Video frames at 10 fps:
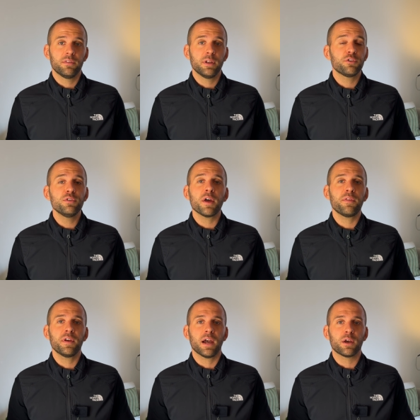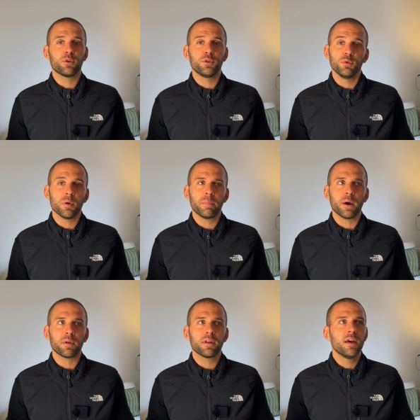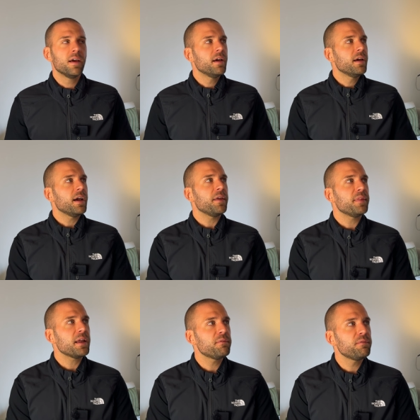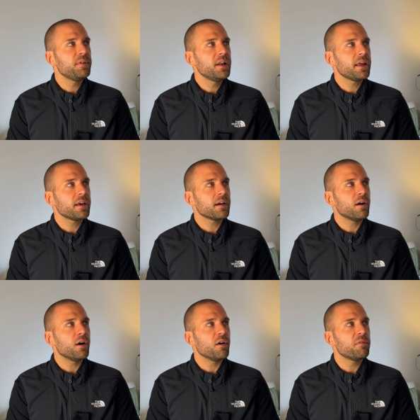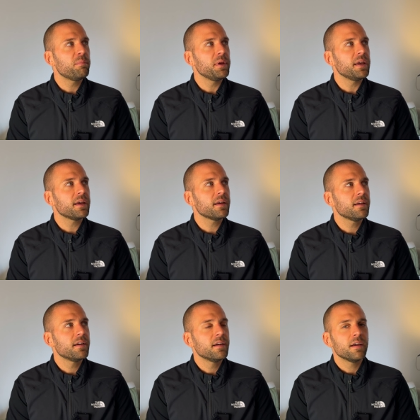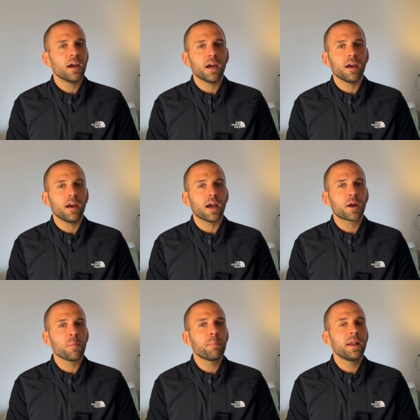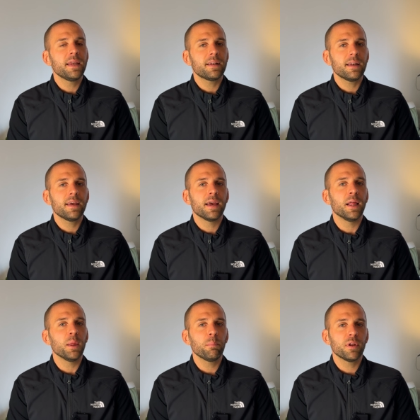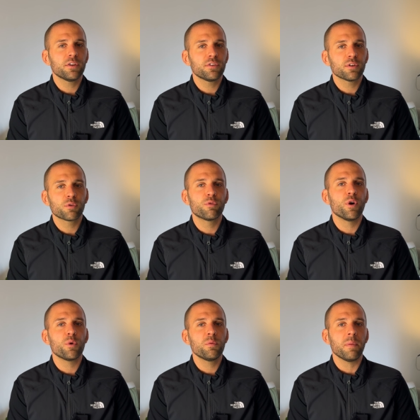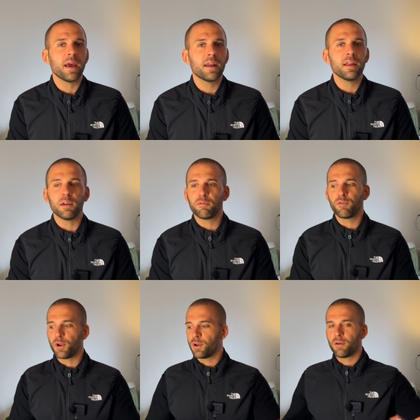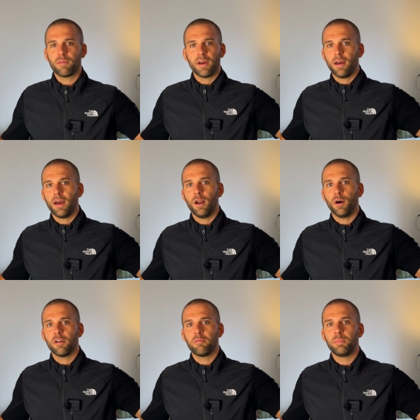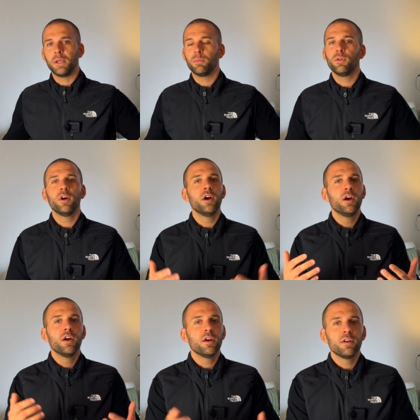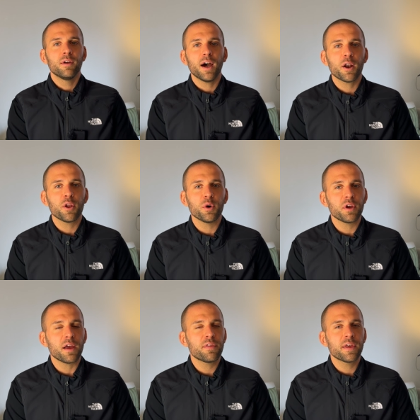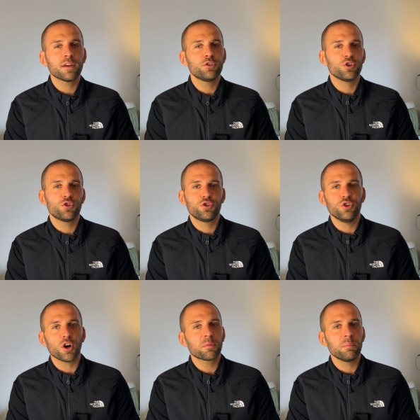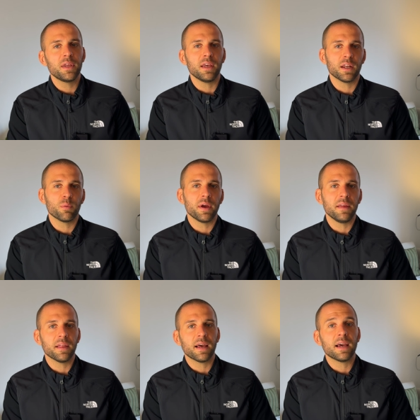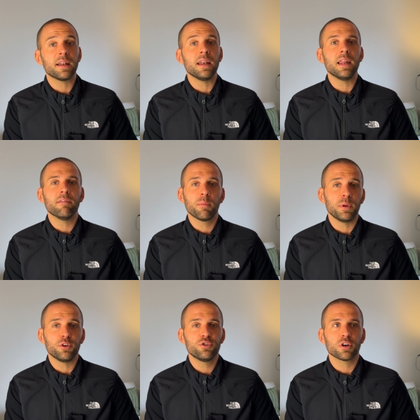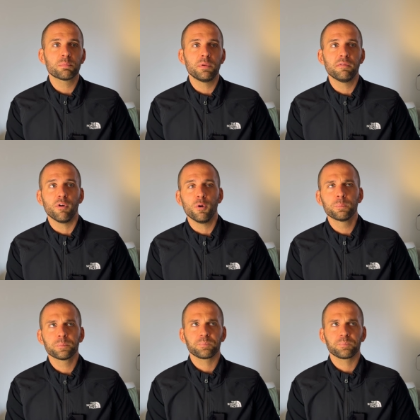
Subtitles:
There's nothing I could do about it. And that feeling of being a completely helpless grown man in front of a lot of people, I don't know, I think it just shocked me in a way that I had never been shocked before.